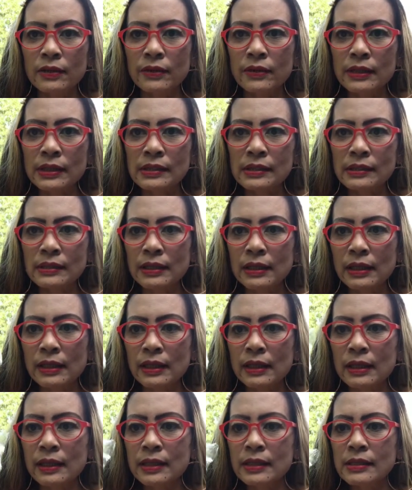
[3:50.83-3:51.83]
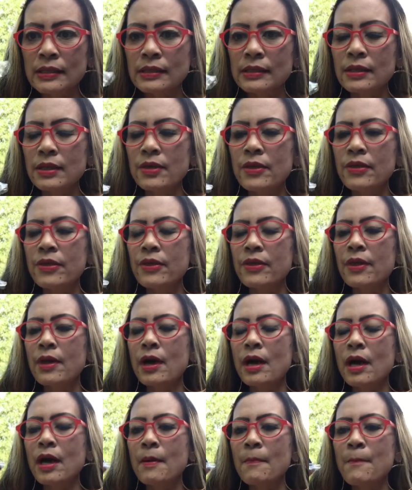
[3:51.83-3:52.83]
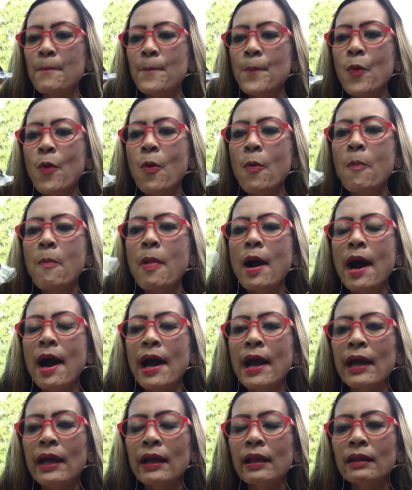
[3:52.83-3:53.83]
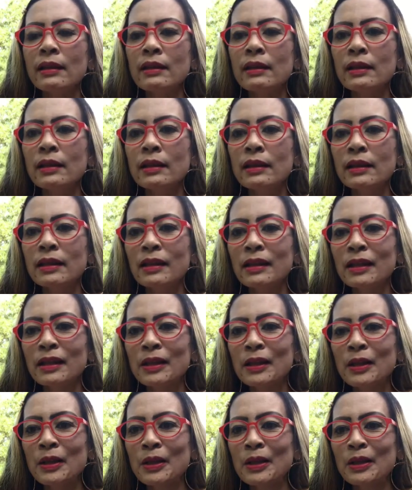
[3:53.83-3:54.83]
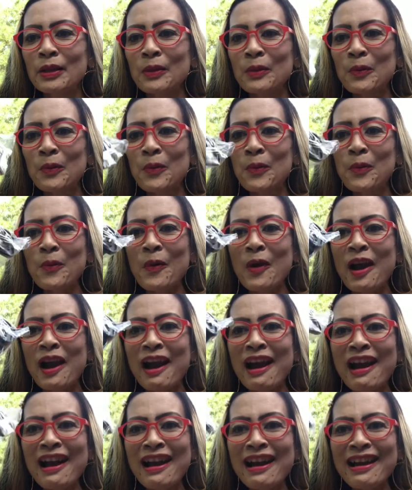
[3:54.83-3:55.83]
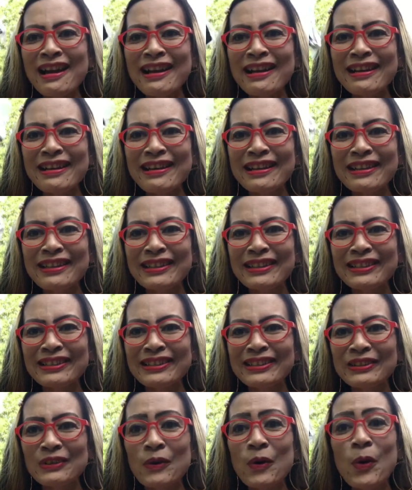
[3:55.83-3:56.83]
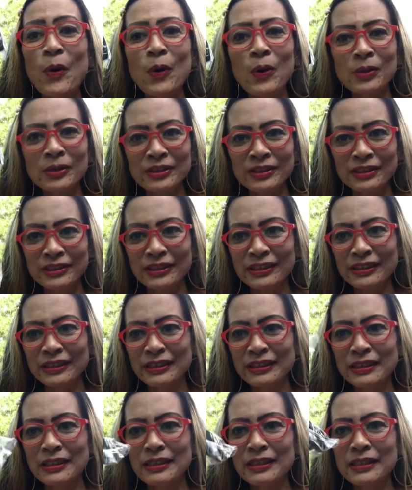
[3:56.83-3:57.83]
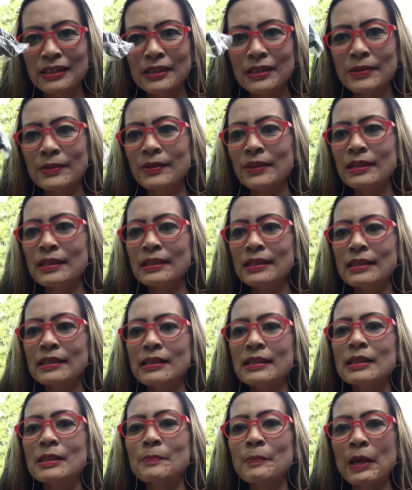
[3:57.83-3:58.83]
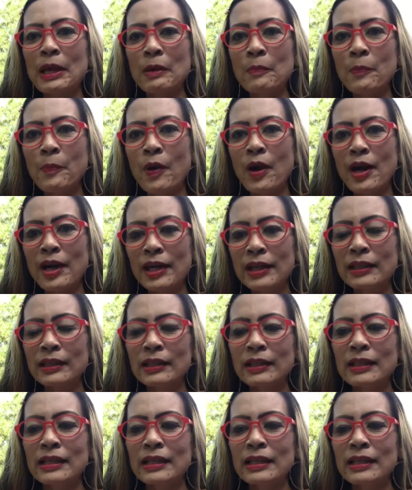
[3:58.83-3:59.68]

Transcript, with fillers: this is the mobile wow holder. So this is a spare part.